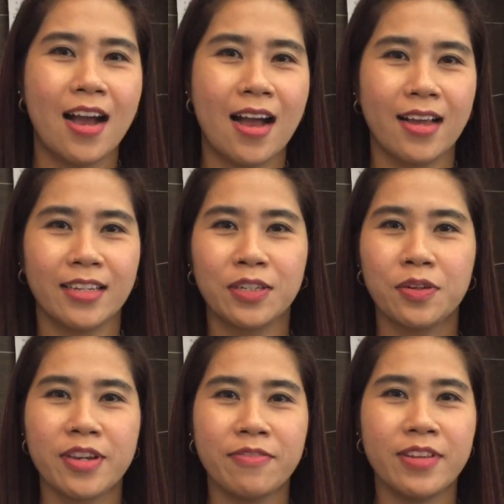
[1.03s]
Hi,
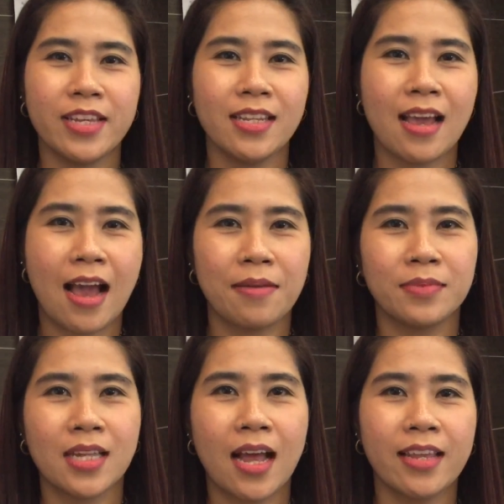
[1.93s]
good evening. I'm
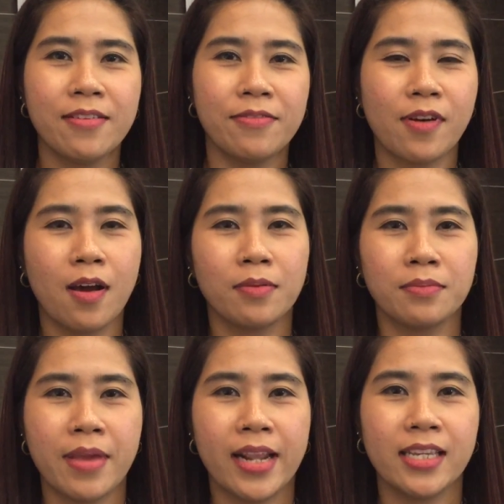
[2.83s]
Zarli from
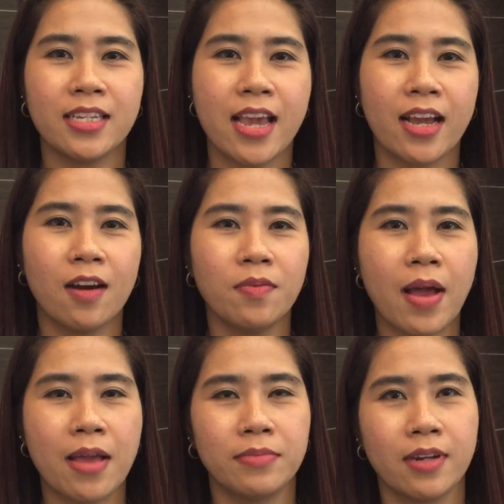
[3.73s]
Melia Yangon.
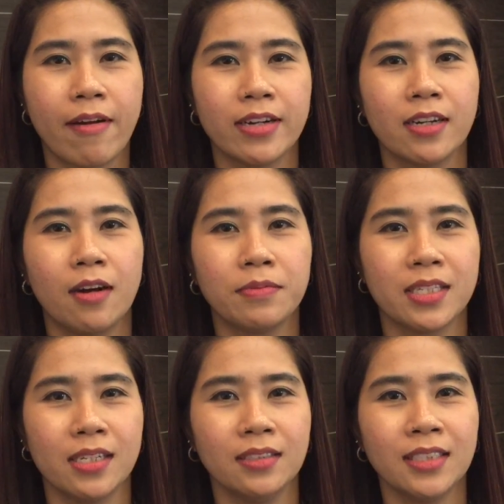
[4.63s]
I'm Director of
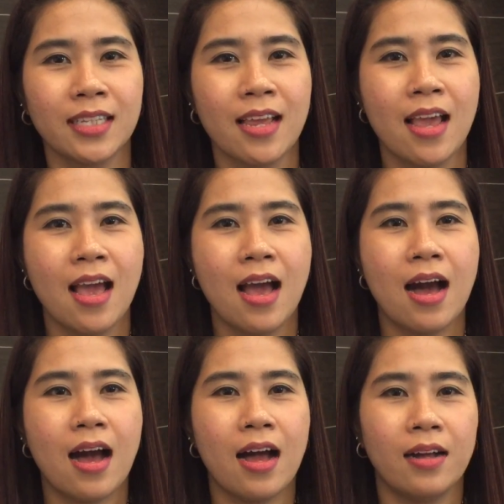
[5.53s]
Sales.
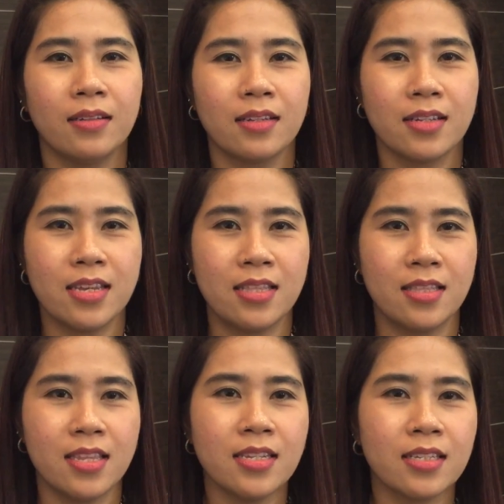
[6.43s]
Uh, in
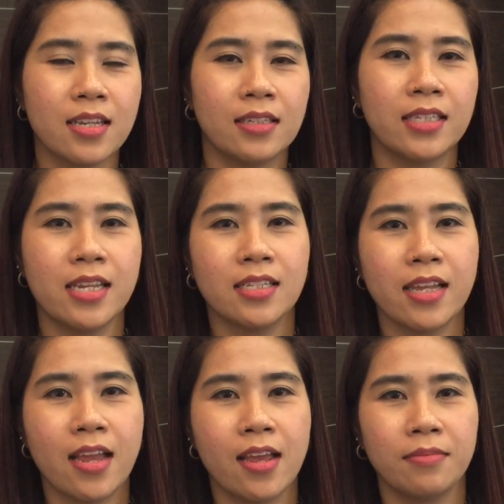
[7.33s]
this uh, sales
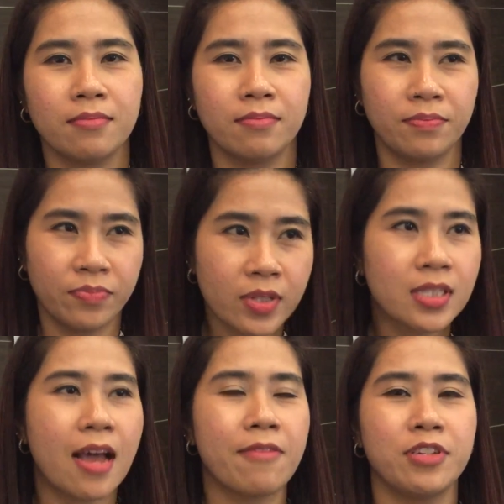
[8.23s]
and
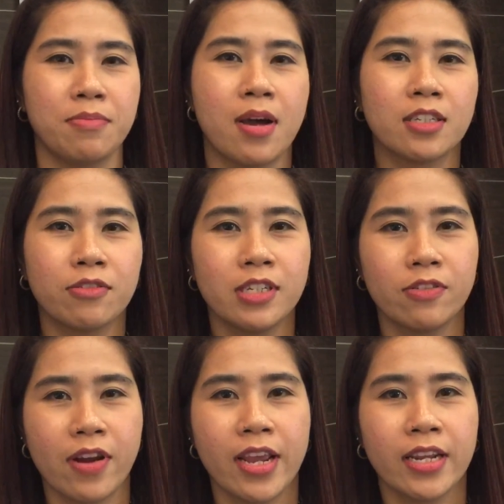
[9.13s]
service mastery
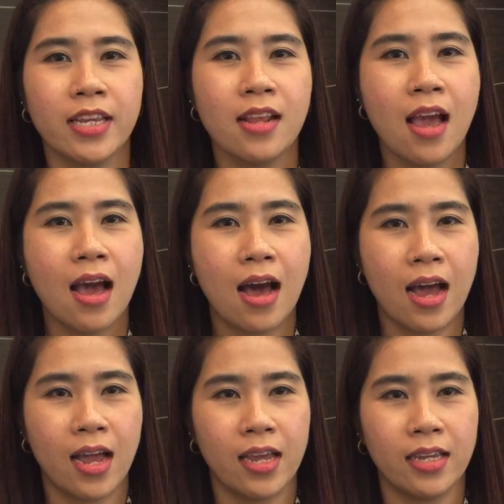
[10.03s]
training,
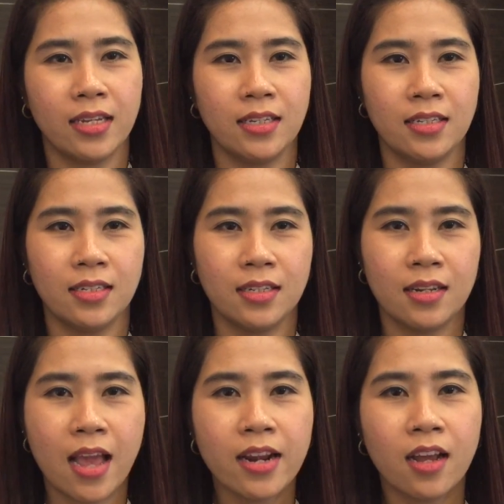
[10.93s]
I
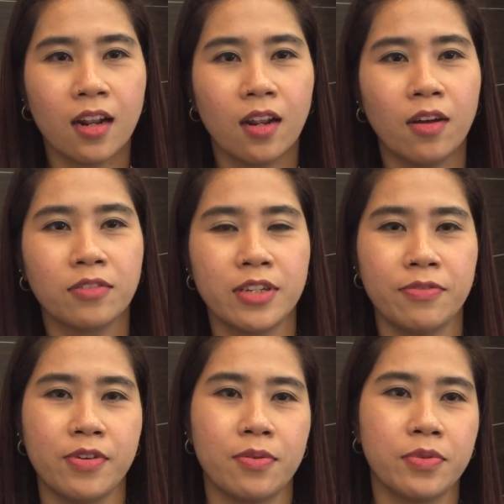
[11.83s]
learned a lot
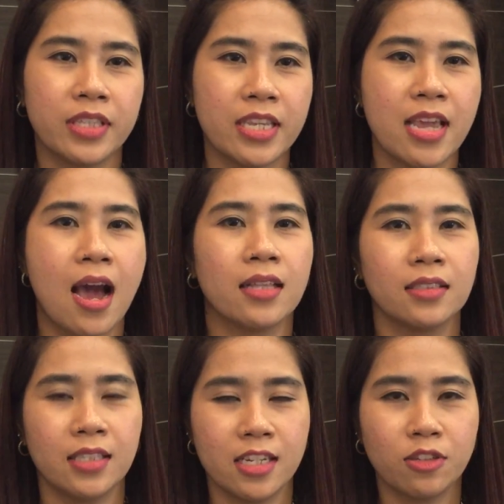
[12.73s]
different with the other
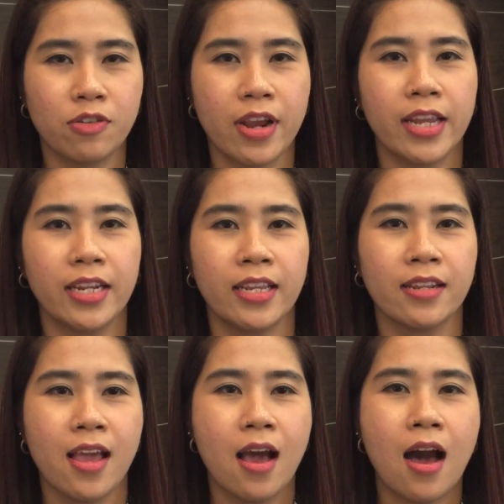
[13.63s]
sales training.
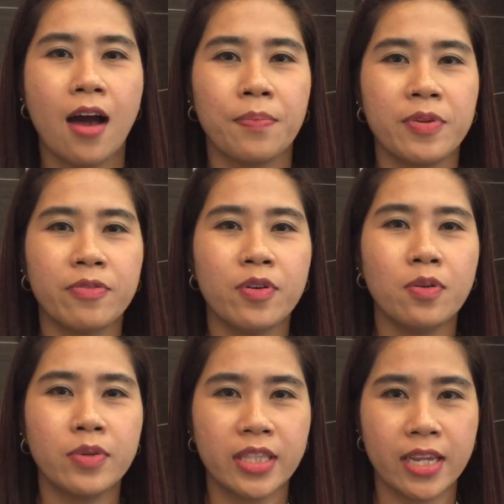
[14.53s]
Uh, before
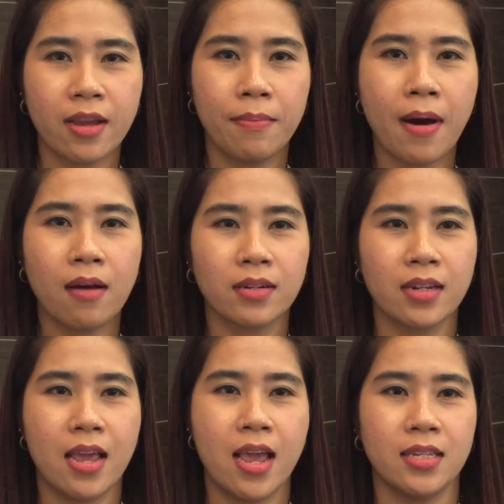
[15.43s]
we think about
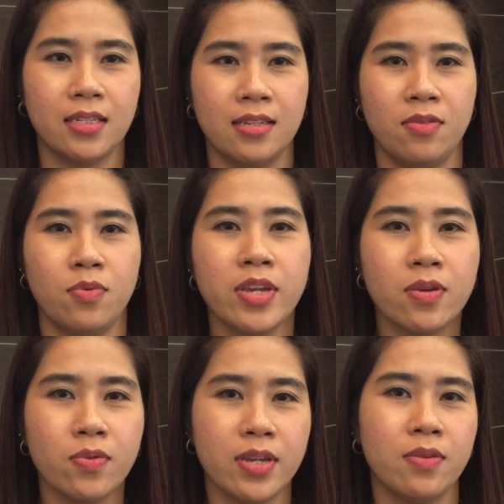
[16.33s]
as the we,
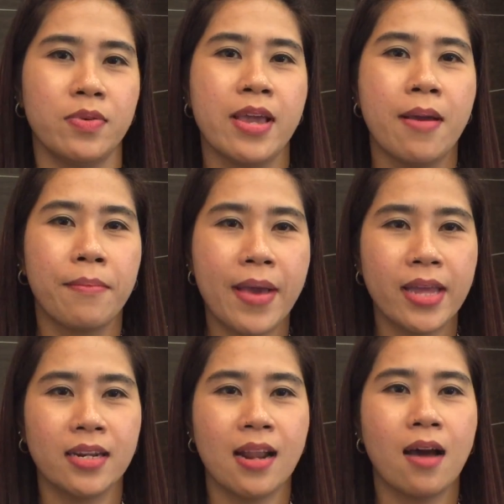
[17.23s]
we, we,
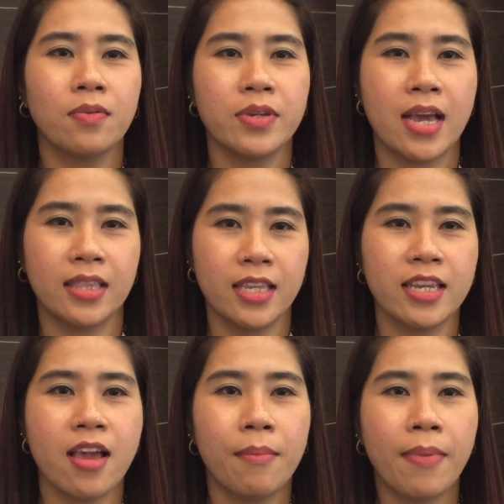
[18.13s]
but now we are
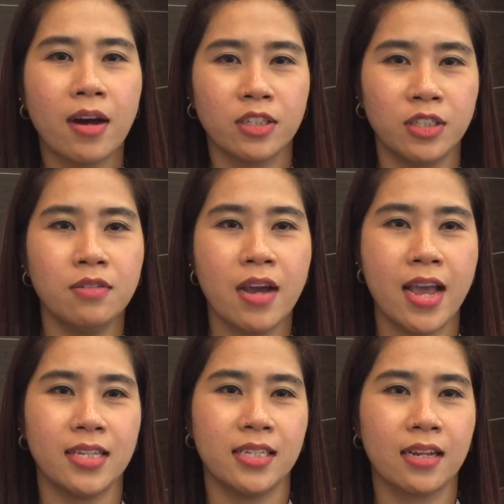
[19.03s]
thinking about you
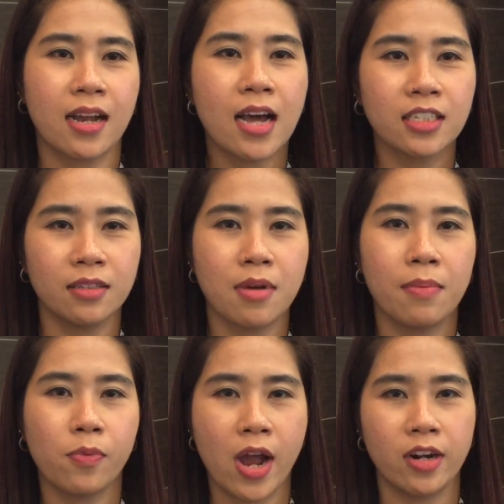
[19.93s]
as a customer
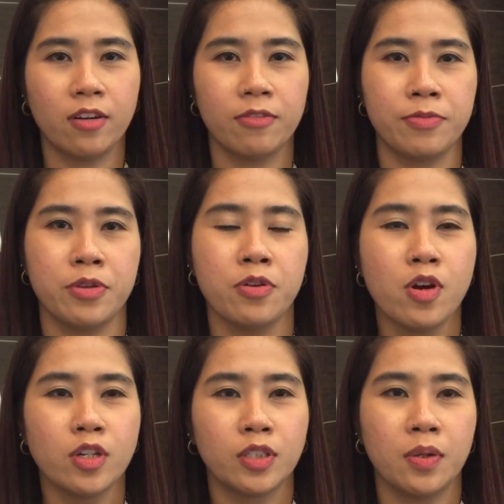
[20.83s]
point of view.
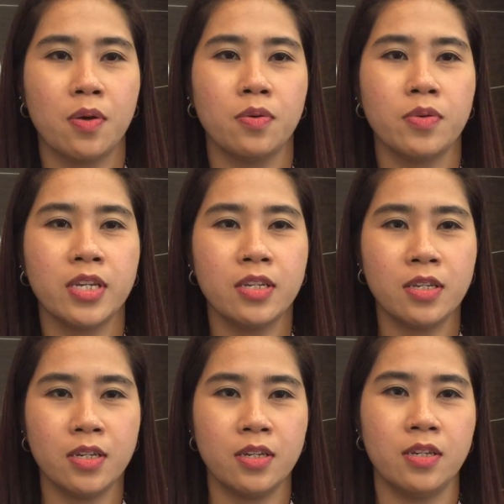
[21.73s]
So
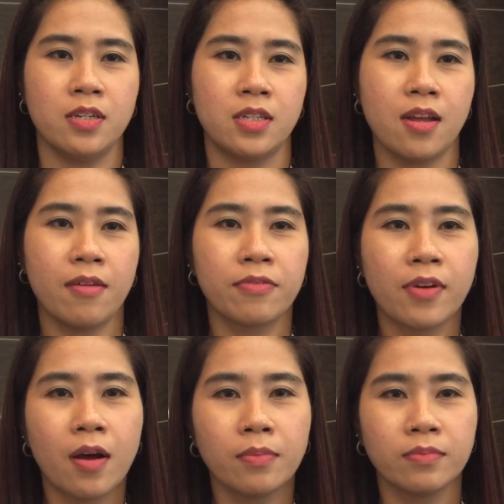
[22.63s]
we start
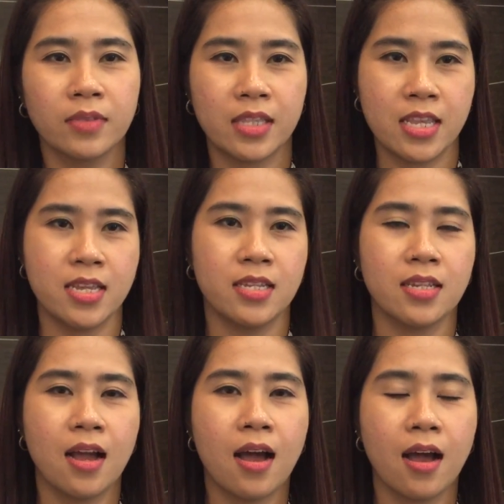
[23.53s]
from this
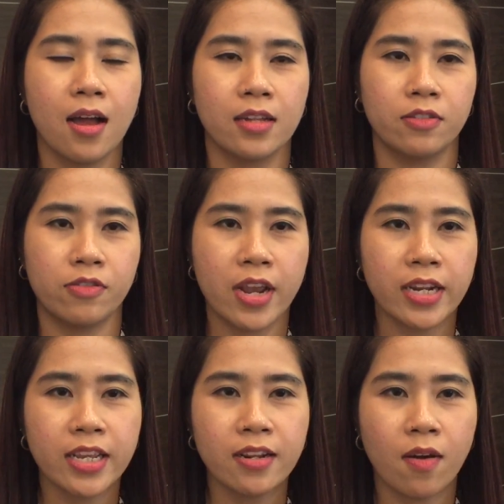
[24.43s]
uh,
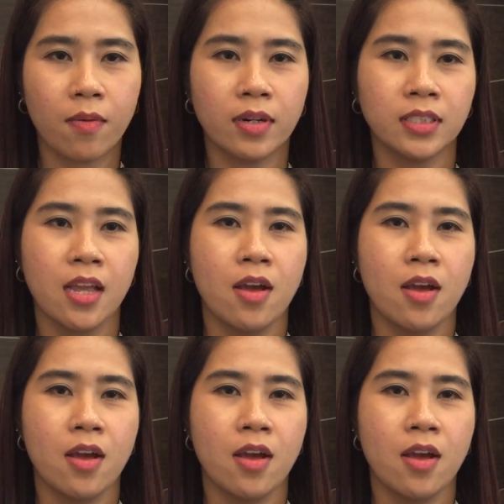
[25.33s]
training almost.